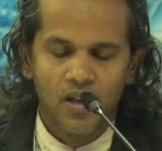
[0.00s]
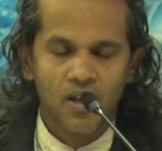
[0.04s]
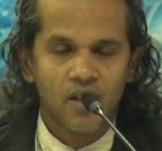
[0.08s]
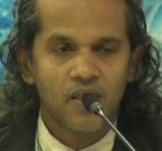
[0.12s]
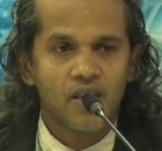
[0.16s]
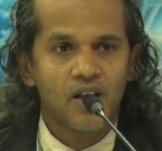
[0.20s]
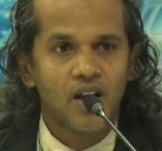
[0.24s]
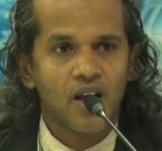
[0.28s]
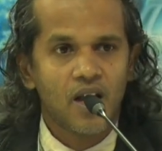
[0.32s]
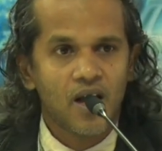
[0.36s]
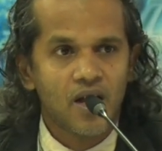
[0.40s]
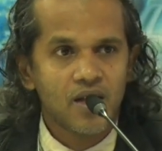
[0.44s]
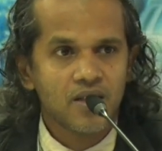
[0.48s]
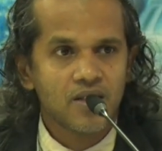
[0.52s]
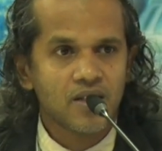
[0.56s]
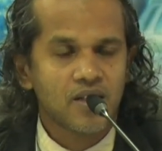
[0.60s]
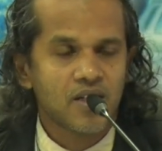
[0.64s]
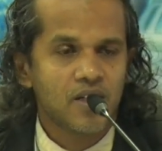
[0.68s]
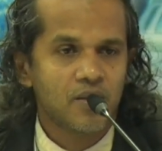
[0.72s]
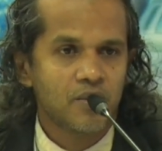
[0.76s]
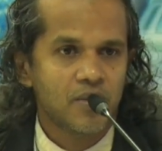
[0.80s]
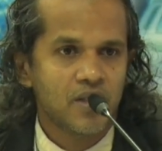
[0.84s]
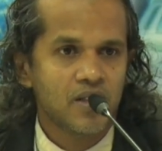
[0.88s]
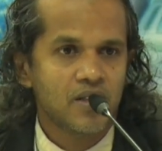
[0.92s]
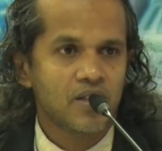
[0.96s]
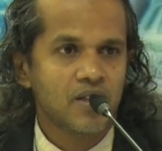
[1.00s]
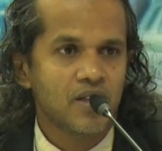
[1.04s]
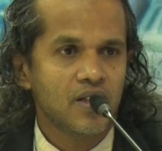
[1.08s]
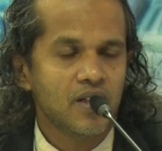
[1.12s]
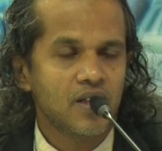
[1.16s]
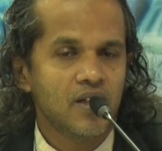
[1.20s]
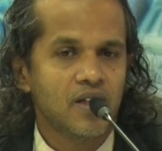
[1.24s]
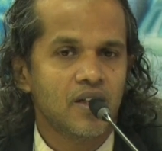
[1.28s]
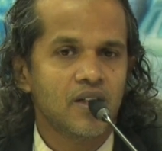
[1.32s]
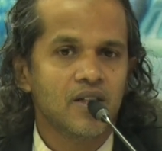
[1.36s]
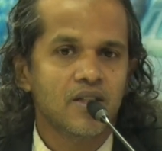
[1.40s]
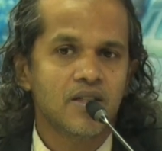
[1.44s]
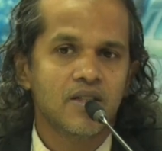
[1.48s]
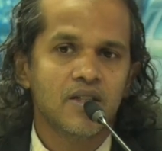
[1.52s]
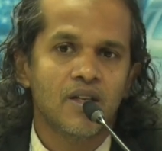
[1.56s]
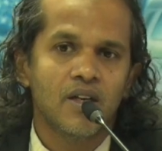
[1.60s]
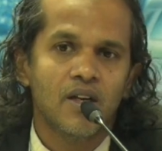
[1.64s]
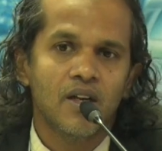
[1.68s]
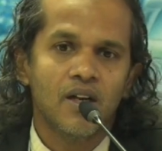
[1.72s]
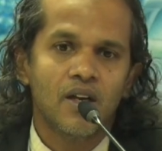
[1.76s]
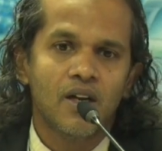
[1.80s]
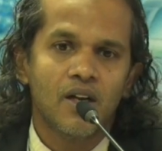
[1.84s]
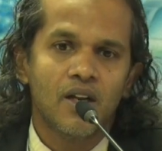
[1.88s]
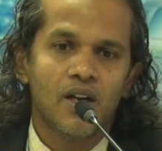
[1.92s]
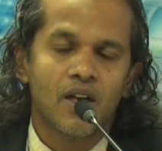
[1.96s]
The last comment is,
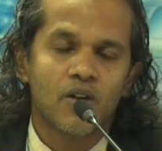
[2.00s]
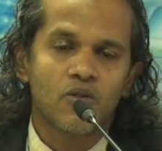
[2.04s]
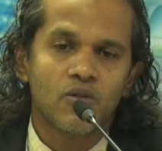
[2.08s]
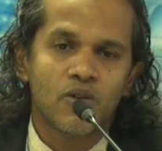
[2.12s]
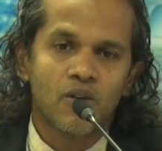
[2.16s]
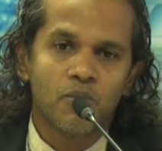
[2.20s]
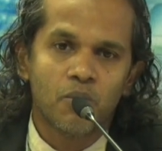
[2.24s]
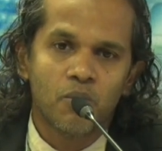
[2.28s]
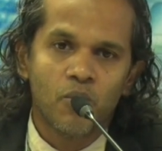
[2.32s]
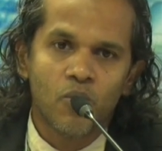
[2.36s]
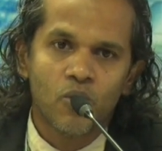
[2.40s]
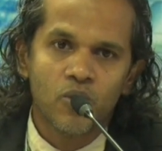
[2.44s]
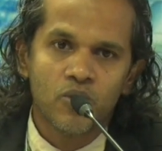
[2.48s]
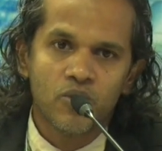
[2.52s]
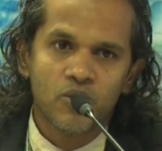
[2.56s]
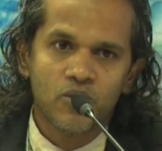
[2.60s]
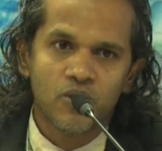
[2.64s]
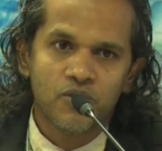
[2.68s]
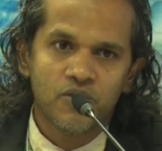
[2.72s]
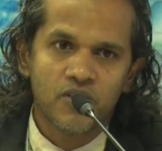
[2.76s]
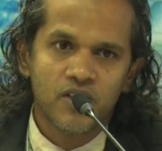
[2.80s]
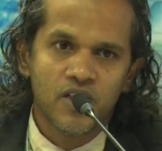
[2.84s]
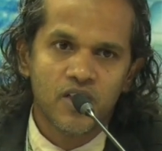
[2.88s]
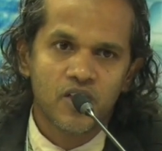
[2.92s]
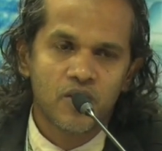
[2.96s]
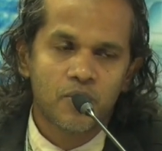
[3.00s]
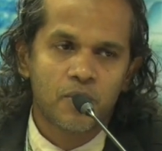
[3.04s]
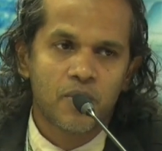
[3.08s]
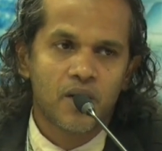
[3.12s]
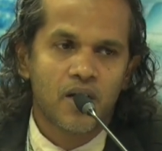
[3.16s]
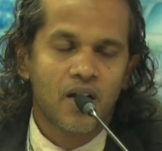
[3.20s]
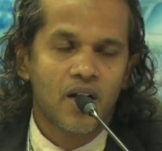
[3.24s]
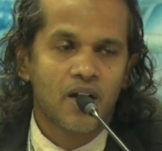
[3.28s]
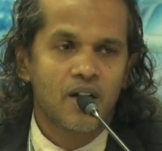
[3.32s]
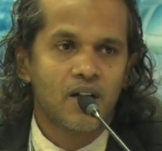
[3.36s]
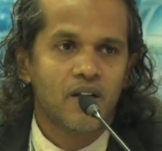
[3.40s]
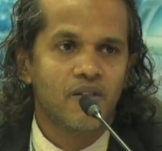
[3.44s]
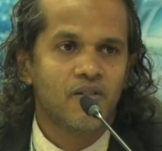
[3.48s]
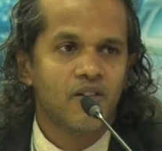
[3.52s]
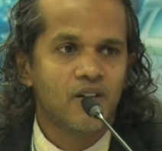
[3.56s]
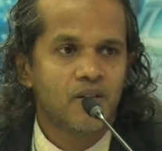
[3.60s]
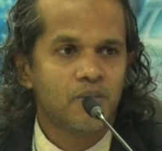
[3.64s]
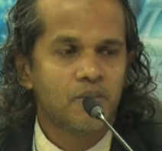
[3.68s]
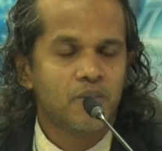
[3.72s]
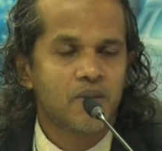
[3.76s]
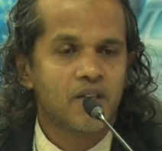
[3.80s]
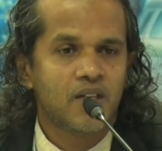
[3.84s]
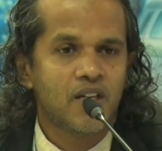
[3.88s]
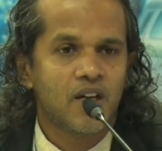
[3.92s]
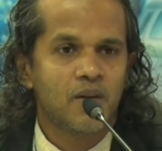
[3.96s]
now most of these product
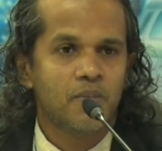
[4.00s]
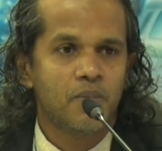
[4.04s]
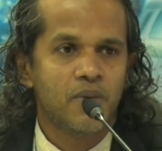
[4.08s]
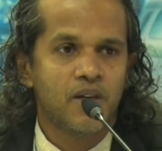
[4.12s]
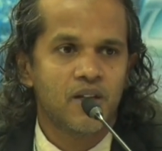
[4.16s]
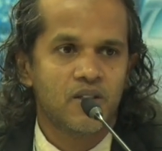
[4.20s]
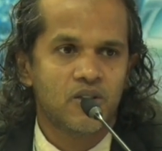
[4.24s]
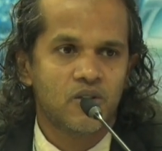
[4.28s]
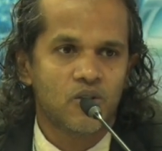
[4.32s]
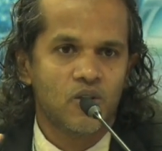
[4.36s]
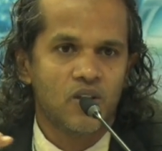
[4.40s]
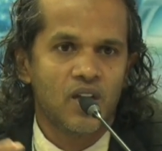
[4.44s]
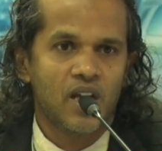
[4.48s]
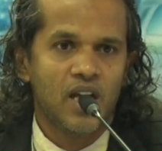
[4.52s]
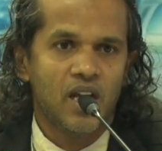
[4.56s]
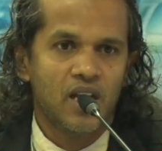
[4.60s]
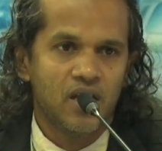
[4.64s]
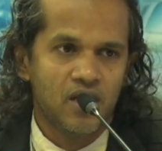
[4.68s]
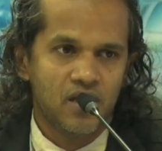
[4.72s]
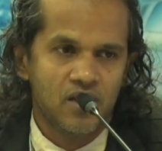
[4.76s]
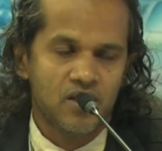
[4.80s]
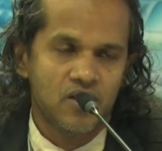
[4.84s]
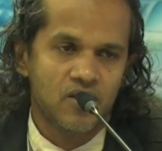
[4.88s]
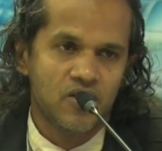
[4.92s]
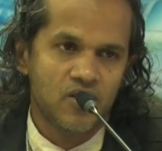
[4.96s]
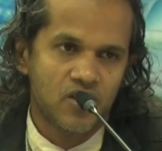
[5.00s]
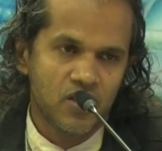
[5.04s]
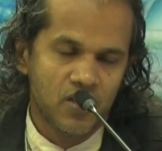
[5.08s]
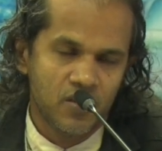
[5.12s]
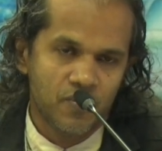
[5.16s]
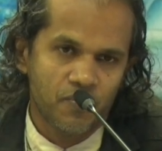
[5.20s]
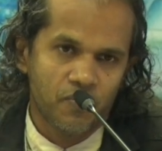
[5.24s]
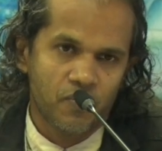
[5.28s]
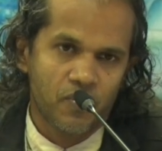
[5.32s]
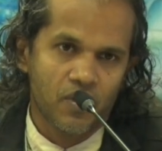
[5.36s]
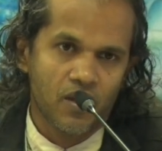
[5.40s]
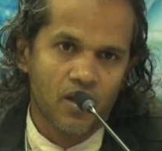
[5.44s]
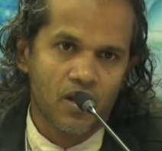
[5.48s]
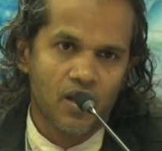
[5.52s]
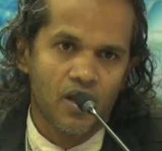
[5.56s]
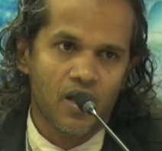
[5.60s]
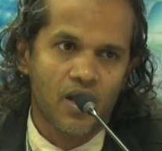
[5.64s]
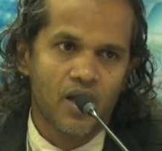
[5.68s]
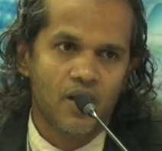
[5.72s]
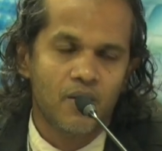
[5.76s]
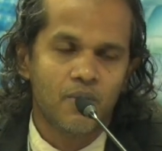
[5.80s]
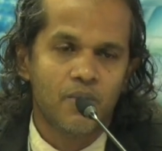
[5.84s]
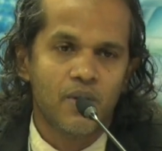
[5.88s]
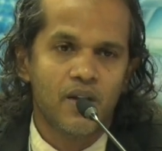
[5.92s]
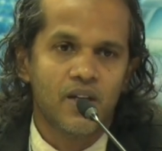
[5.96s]
development are based on energy
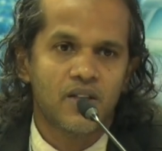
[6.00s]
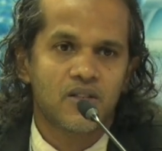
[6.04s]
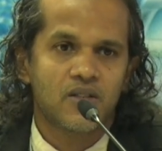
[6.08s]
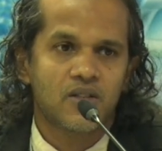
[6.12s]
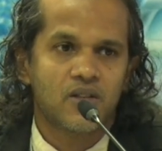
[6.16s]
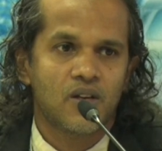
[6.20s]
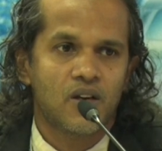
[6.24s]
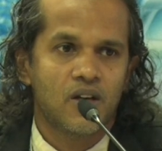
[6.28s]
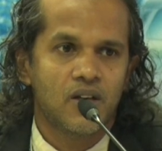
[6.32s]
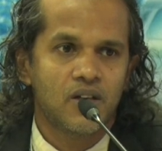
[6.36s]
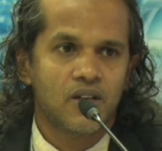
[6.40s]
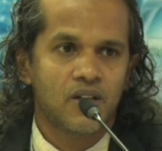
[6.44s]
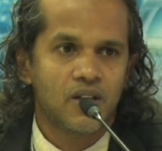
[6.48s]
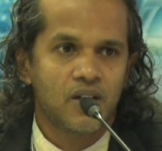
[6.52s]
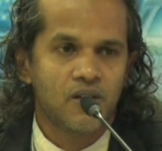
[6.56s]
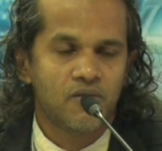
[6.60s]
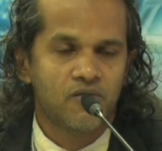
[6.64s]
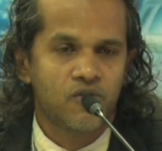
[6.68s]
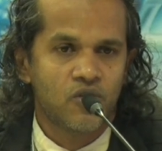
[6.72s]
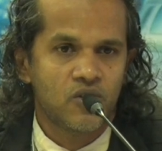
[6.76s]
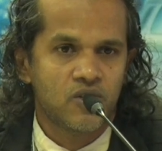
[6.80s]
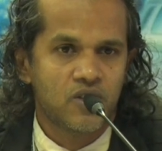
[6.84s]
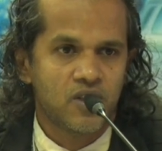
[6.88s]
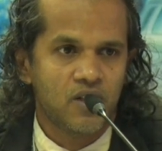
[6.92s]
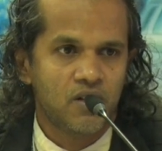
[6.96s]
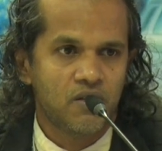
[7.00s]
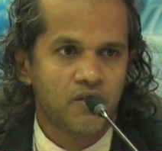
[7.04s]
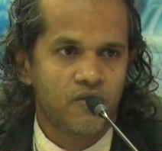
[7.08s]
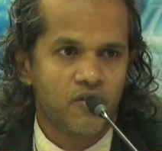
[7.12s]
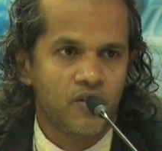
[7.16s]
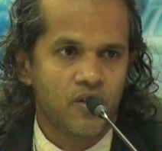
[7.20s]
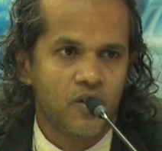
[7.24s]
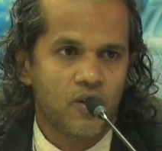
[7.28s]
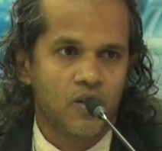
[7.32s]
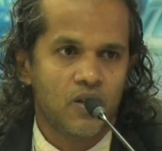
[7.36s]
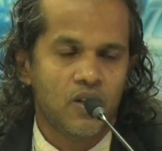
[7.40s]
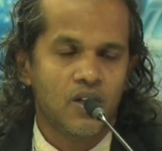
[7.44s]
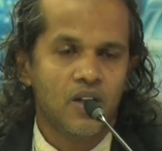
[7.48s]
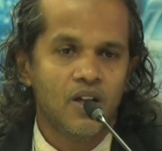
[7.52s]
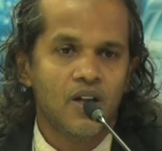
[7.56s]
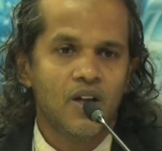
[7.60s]
and based on fossil fuel.